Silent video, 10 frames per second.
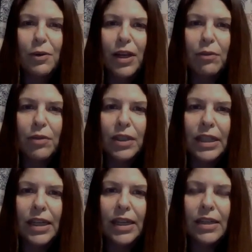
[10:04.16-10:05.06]
it
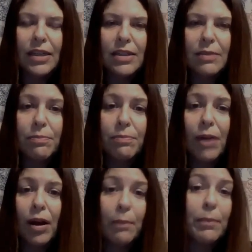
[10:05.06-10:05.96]
really is
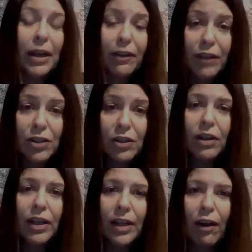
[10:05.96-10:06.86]
um,
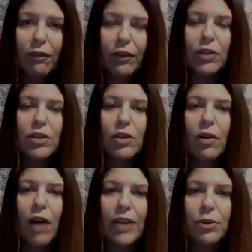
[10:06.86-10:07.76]
beneficial and helpful.
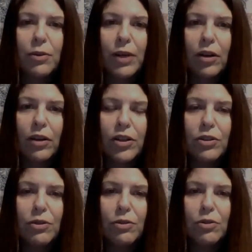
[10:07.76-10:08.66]
So I do encourage
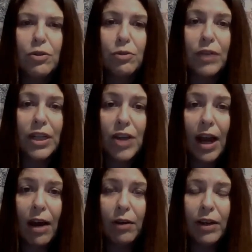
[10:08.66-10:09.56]
you to reach
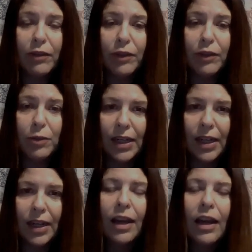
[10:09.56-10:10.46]
out if you need
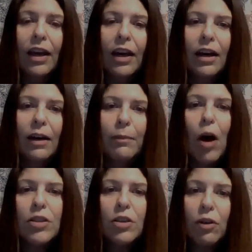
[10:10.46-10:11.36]
it. Um,
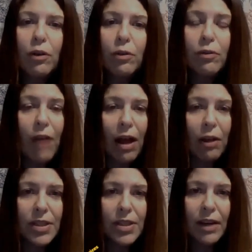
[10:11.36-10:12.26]
also,
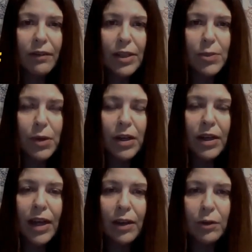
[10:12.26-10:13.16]
follow us on
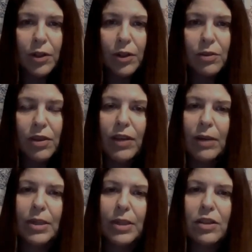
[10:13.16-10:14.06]
Facebook at Norwich Youth and
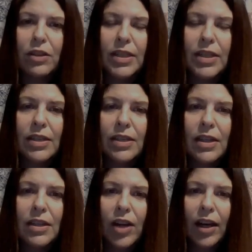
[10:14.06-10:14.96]
Family Services
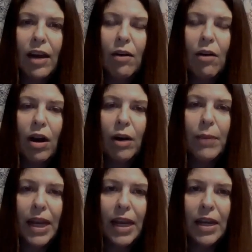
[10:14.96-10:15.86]
and check out our
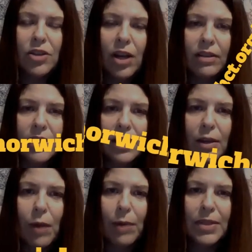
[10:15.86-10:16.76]
page on the city
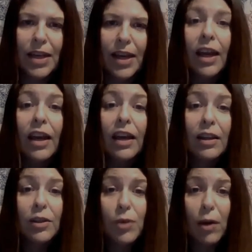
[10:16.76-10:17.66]
website
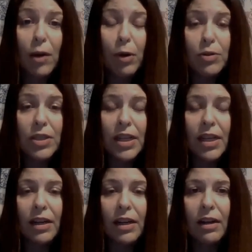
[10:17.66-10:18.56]
because we are
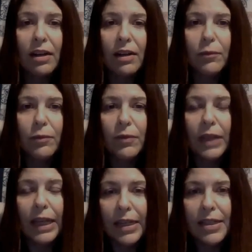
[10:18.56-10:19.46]
posting um,
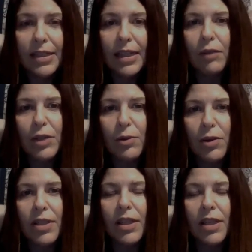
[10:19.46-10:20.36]
links and
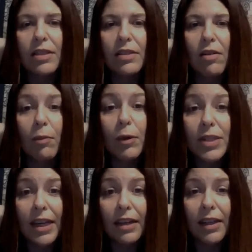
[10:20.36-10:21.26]
resources
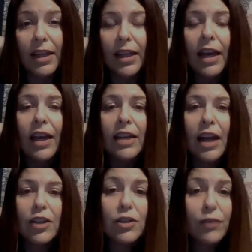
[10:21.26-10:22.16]
almost daily,
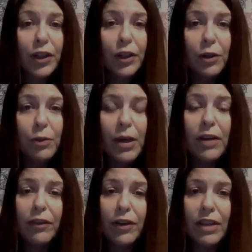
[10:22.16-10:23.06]
not just for you,
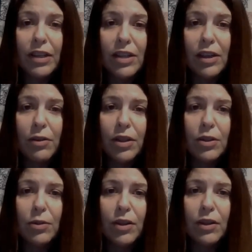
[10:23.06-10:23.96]
but for things that you can
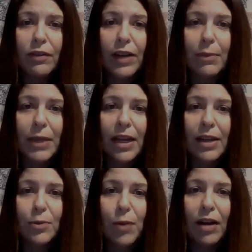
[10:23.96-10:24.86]
do with your family
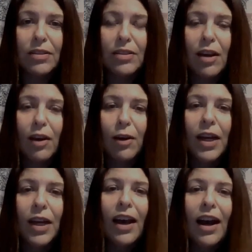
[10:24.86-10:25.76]
as well. So,
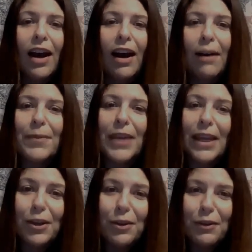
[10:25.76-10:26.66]
um,
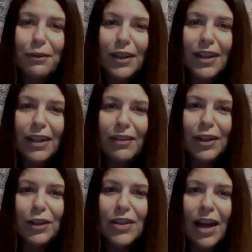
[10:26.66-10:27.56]
thank you for giving
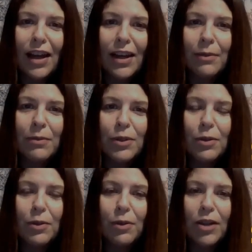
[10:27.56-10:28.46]
your time
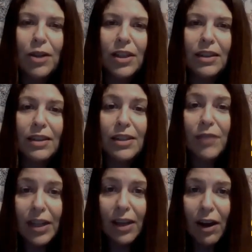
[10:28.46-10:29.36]
to watching this
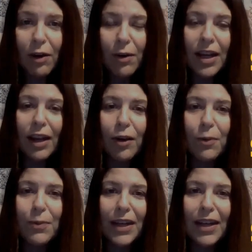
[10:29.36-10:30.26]
video, and I
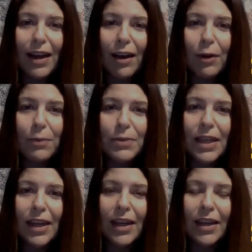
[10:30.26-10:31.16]
hope that it helped.
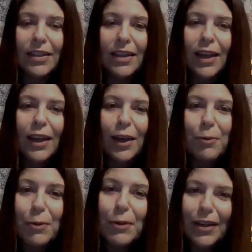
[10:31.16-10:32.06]
And
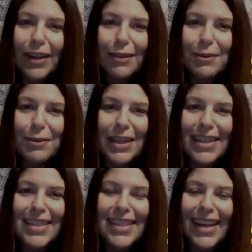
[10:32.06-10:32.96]
we will get through
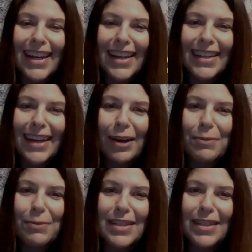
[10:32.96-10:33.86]
this, and I
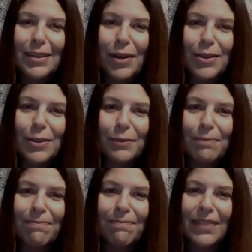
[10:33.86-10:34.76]
hope to see you all soon.
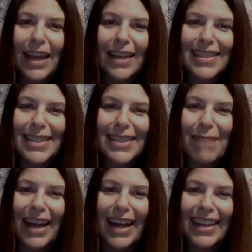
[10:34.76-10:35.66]
Thanks.
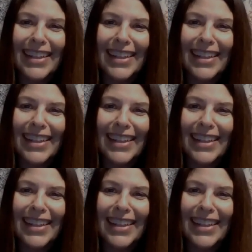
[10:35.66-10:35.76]
Bye.